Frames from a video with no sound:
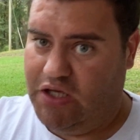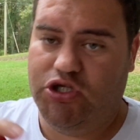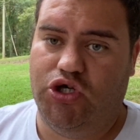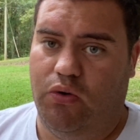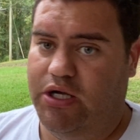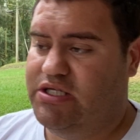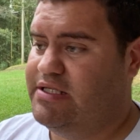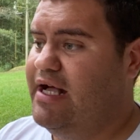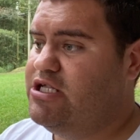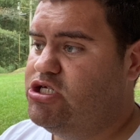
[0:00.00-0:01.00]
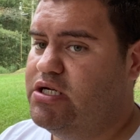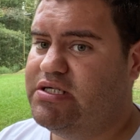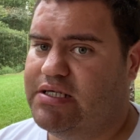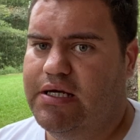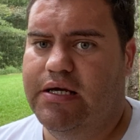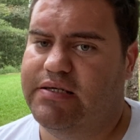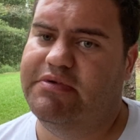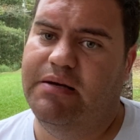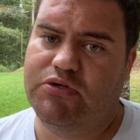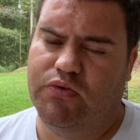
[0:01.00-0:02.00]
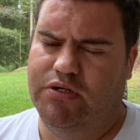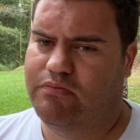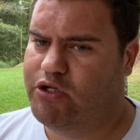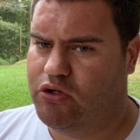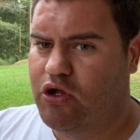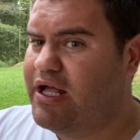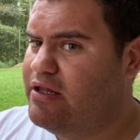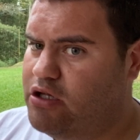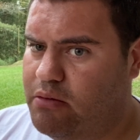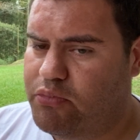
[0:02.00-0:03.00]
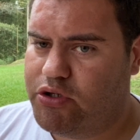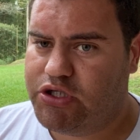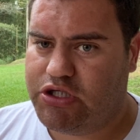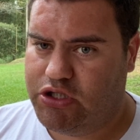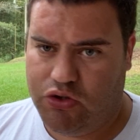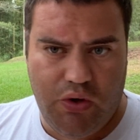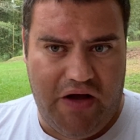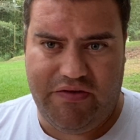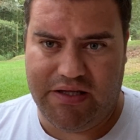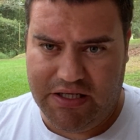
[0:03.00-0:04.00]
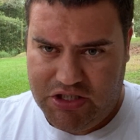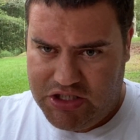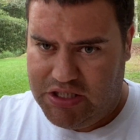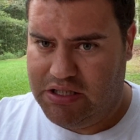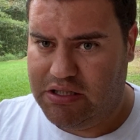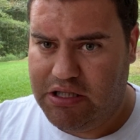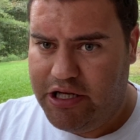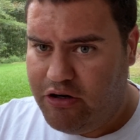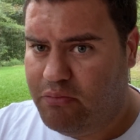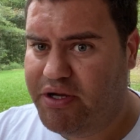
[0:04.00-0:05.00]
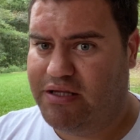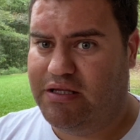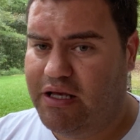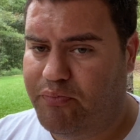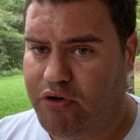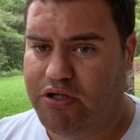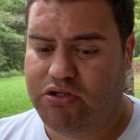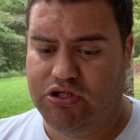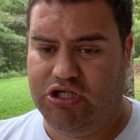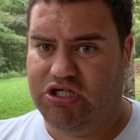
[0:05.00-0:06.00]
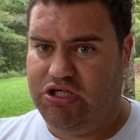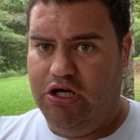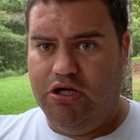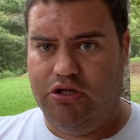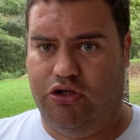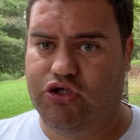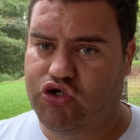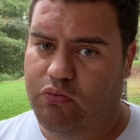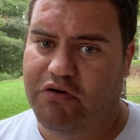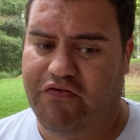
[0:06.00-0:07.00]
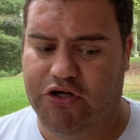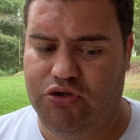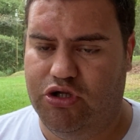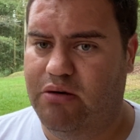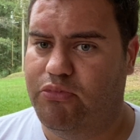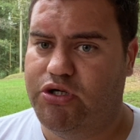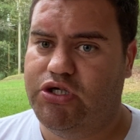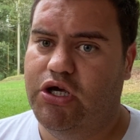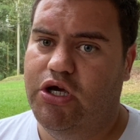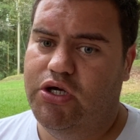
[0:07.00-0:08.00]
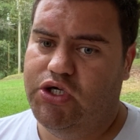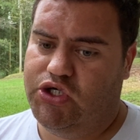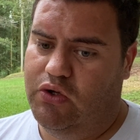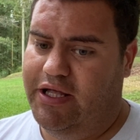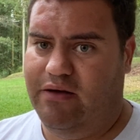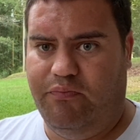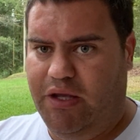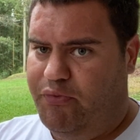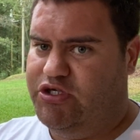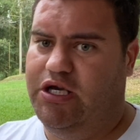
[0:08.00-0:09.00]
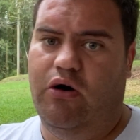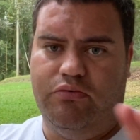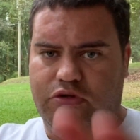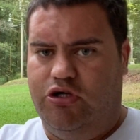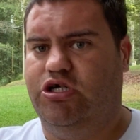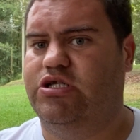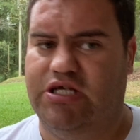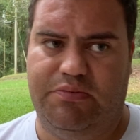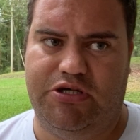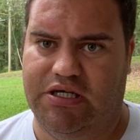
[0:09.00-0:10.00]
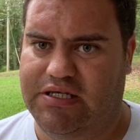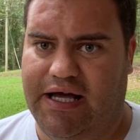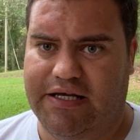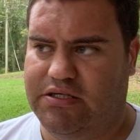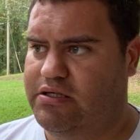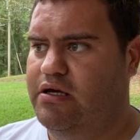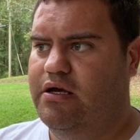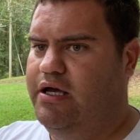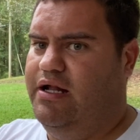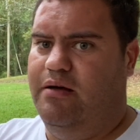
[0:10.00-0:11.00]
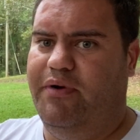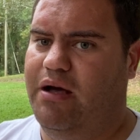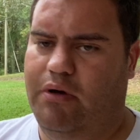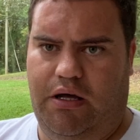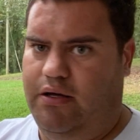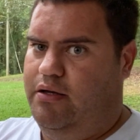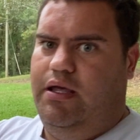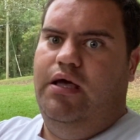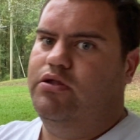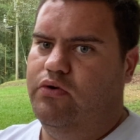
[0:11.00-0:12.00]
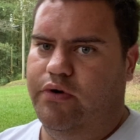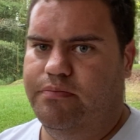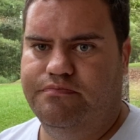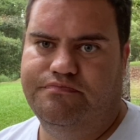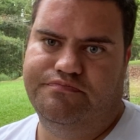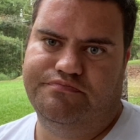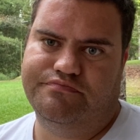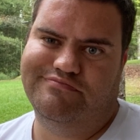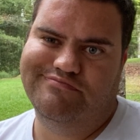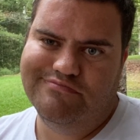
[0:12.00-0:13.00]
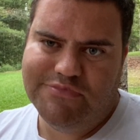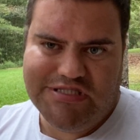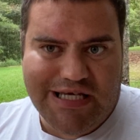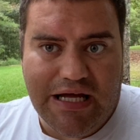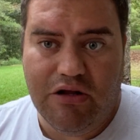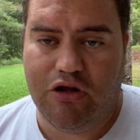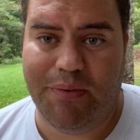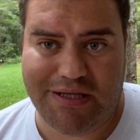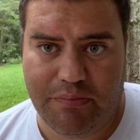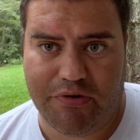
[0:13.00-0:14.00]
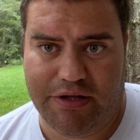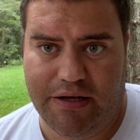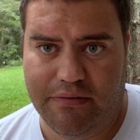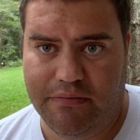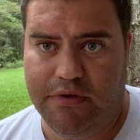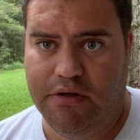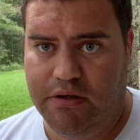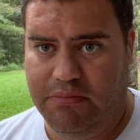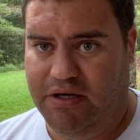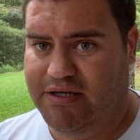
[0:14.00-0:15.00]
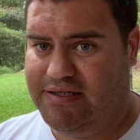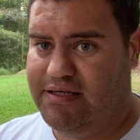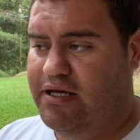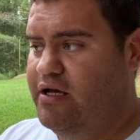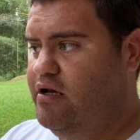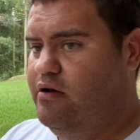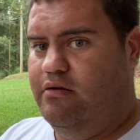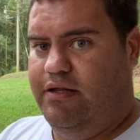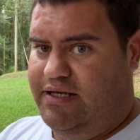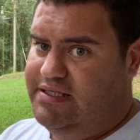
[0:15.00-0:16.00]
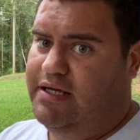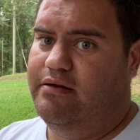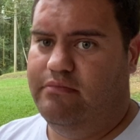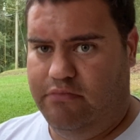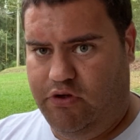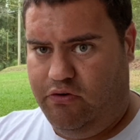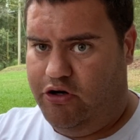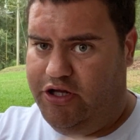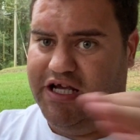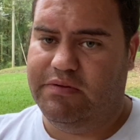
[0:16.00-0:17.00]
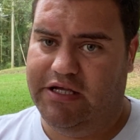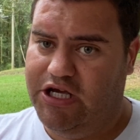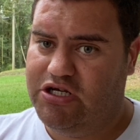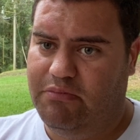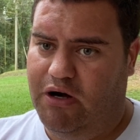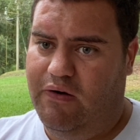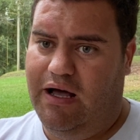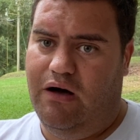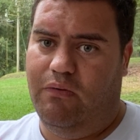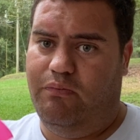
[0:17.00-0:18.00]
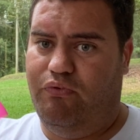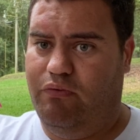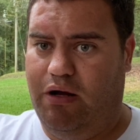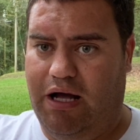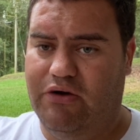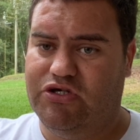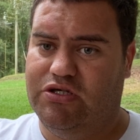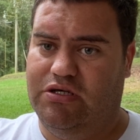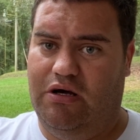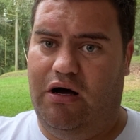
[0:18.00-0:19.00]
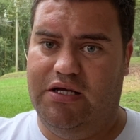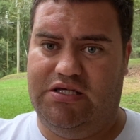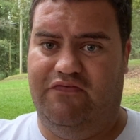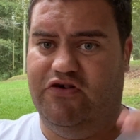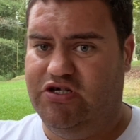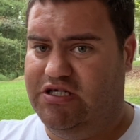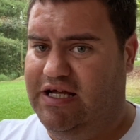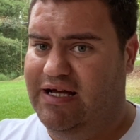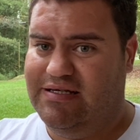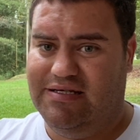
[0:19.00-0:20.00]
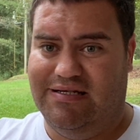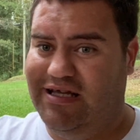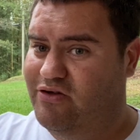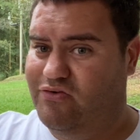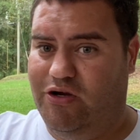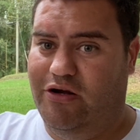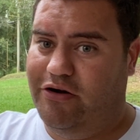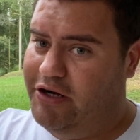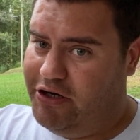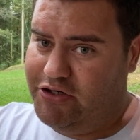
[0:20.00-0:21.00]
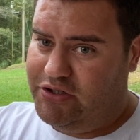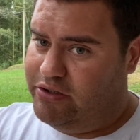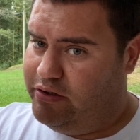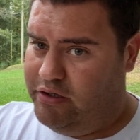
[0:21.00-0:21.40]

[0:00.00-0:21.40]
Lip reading: So it's not just, sometimes when you look at numbers, you have to dig just a little bit deeper into just the superficial numbers. So like people say, oh, there's a 6% tax in Alabama. I can't do it. You gotta look a little bit deeper than that. Because, like I said, you heard the explanation about how house cost versus taxes, it take you 300 years.